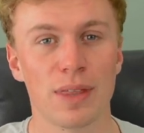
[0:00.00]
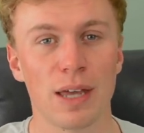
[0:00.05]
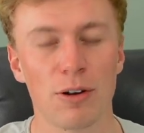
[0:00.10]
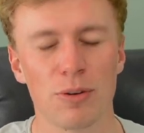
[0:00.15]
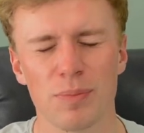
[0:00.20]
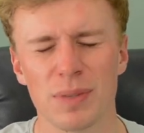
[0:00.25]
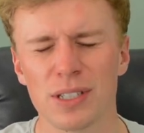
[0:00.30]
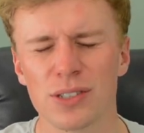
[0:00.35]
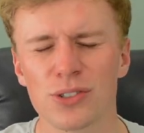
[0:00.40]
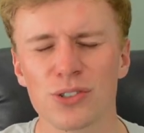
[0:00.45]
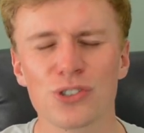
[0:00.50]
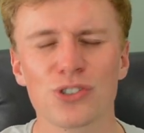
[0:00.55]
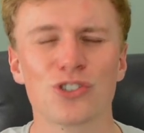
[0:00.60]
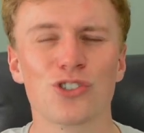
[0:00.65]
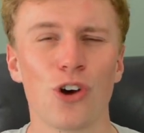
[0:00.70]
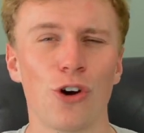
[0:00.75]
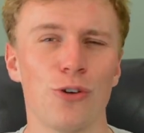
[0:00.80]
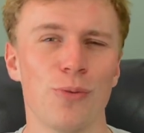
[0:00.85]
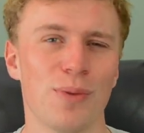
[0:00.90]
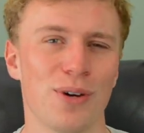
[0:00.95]
That would mean
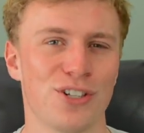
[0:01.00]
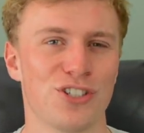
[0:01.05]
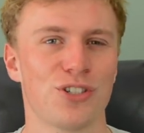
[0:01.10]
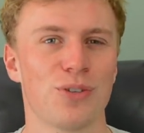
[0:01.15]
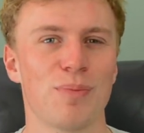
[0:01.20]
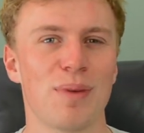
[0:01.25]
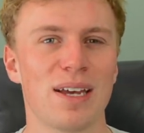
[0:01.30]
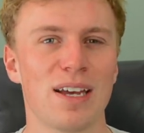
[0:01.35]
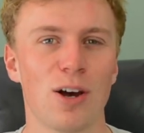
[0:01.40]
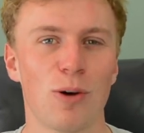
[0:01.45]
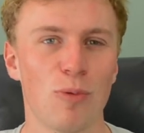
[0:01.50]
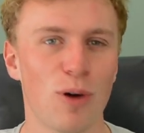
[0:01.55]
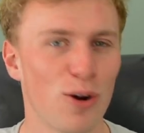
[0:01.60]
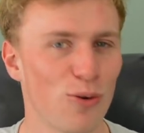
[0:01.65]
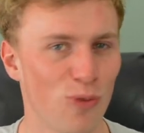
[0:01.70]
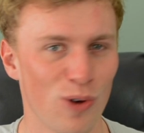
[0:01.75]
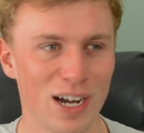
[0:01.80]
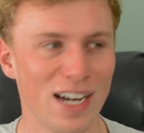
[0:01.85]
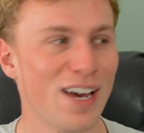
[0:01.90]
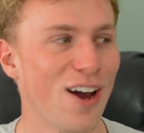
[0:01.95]
so much to me. I
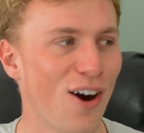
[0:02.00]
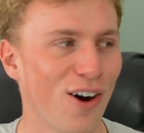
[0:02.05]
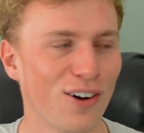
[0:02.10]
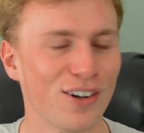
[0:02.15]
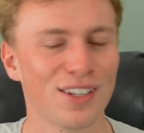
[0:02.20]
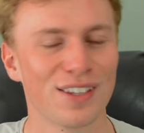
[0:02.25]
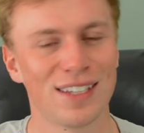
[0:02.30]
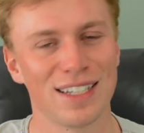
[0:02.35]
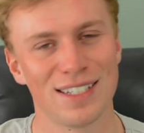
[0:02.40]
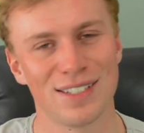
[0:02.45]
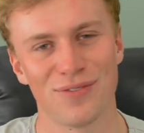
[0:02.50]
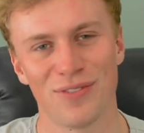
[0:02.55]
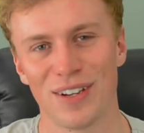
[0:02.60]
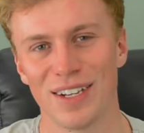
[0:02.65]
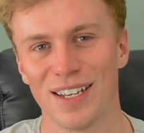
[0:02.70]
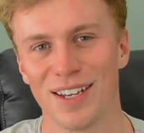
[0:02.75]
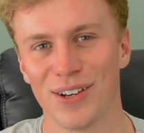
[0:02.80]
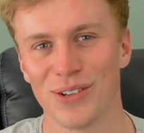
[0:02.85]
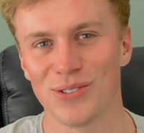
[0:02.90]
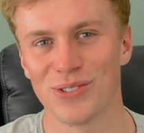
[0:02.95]
work really hard on these
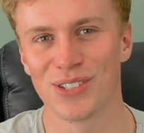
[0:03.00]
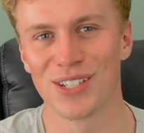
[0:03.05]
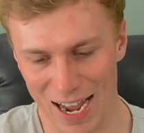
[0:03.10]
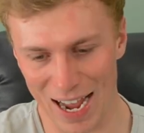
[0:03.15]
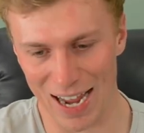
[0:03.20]
videos.